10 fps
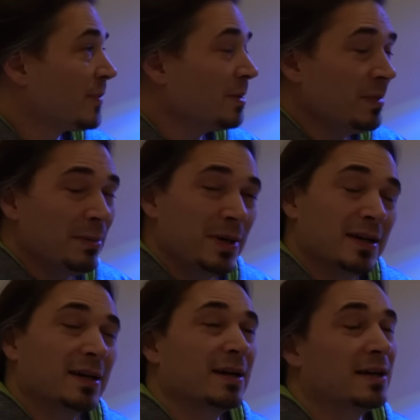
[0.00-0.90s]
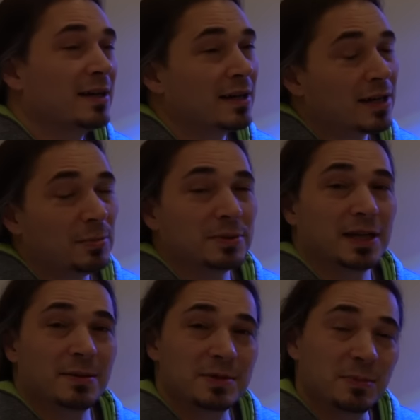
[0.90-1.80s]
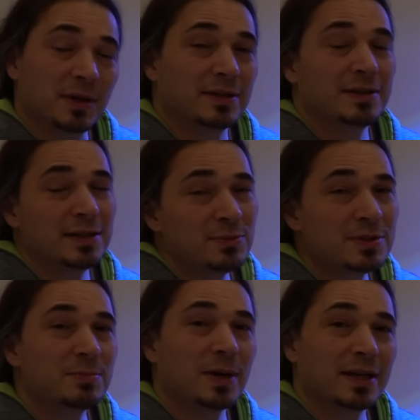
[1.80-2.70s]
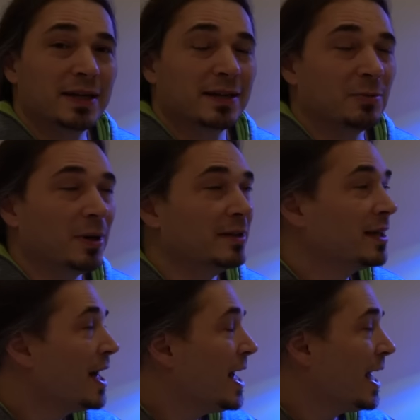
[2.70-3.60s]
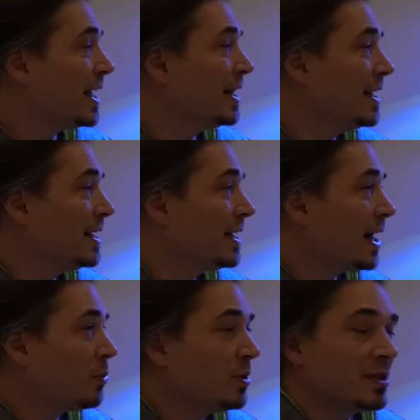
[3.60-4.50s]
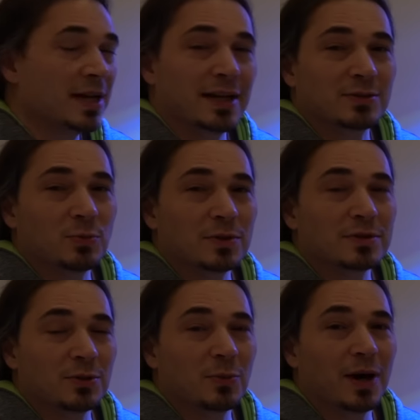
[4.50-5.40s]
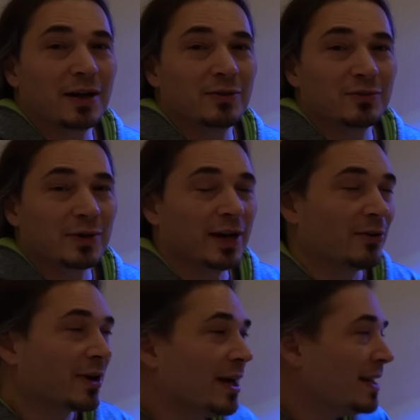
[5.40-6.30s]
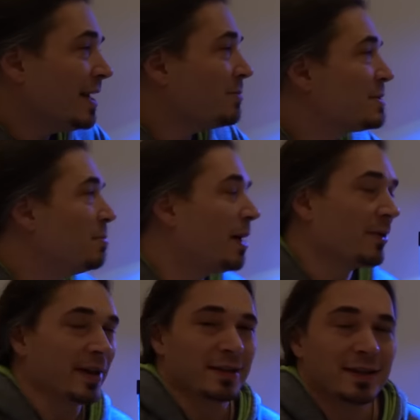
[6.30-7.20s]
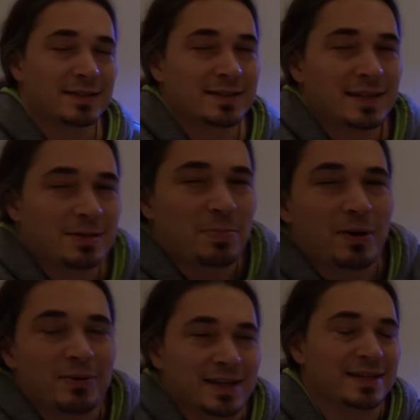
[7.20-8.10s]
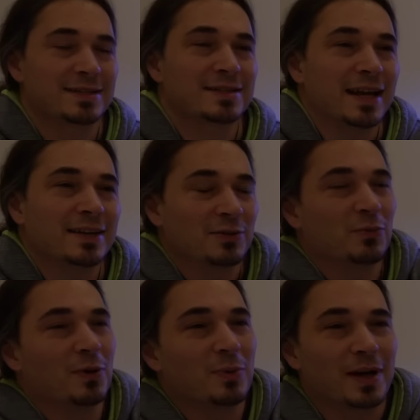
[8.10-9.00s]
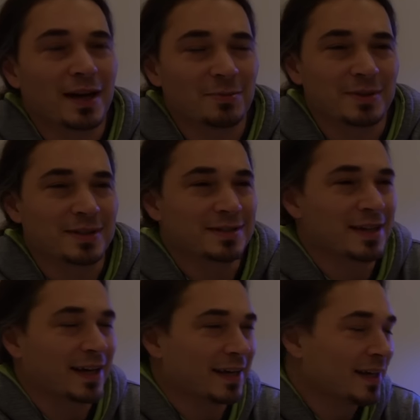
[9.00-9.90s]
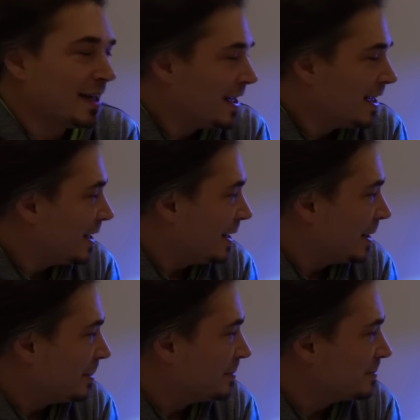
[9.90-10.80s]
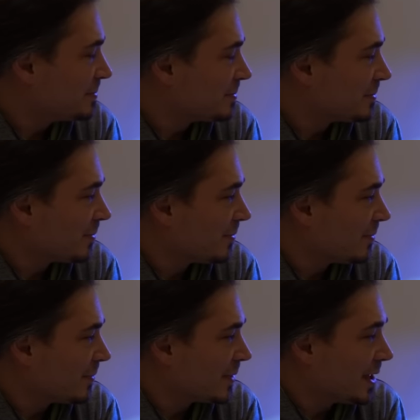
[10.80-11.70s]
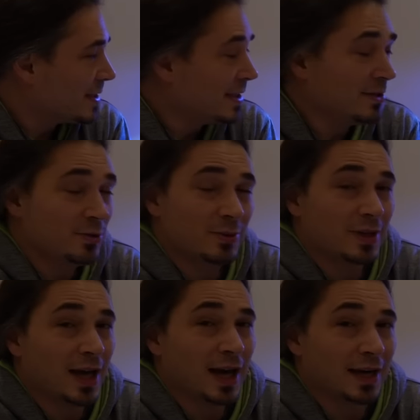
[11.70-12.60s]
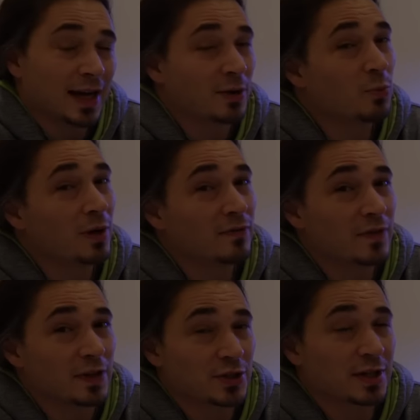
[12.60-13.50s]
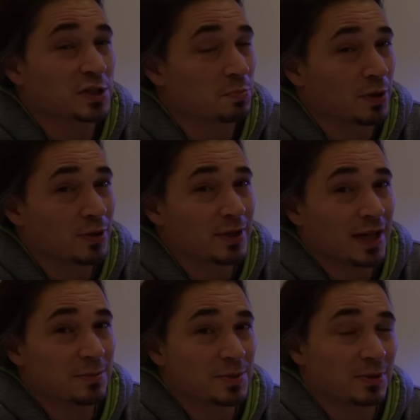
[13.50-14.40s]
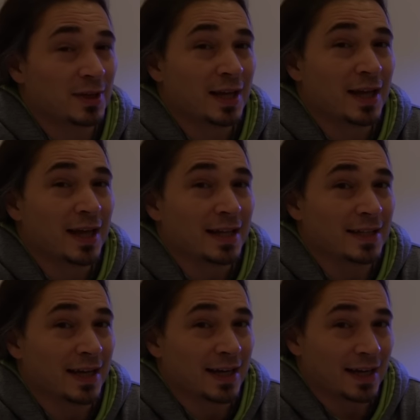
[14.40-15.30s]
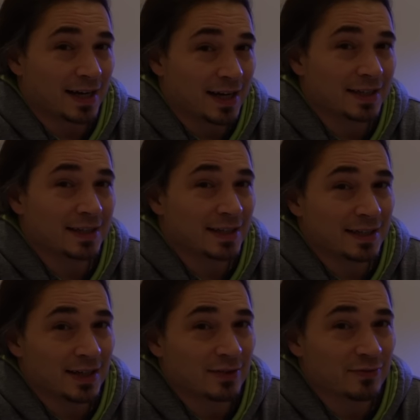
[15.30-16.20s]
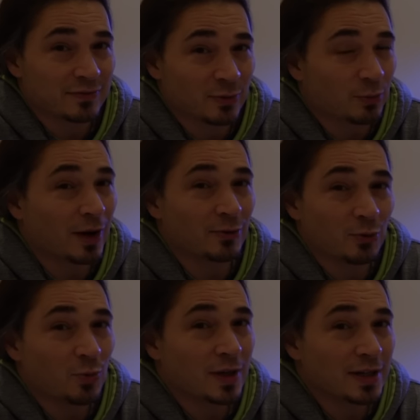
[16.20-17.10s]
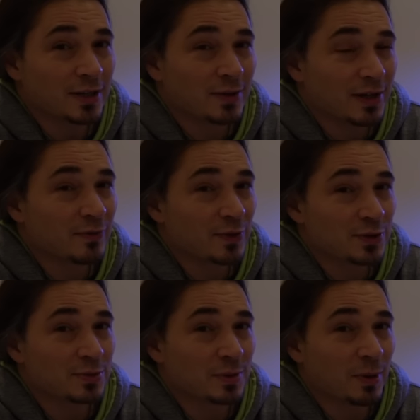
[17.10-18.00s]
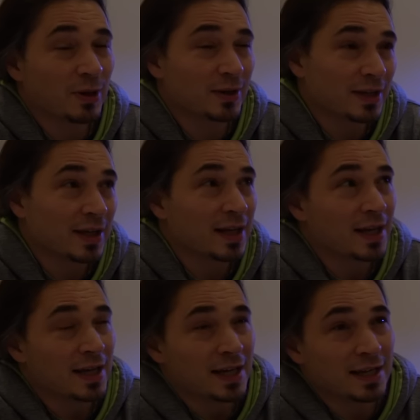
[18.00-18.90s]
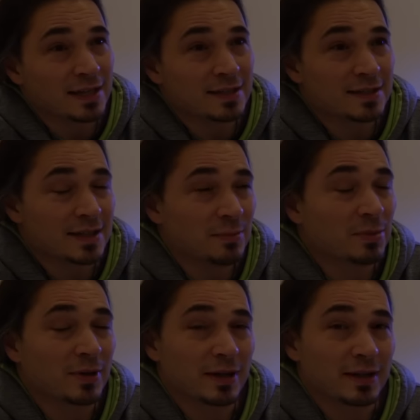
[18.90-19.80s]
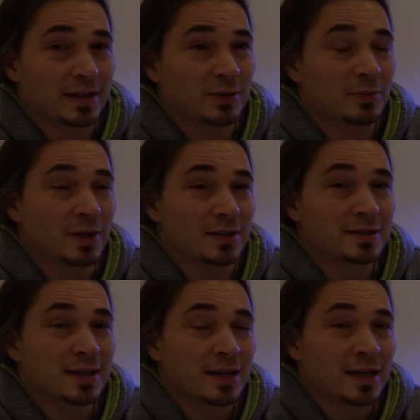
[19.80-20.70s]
maybe a couple times a month. It was depending on the month. And then I would test once in a while for elk. That was about it. That's about the extent of what went on with this tank. I didn't do a lot. I had one fish. I had a Springer damsel that, oddly enough, around the 1-year anniversary mark in December, I think it was,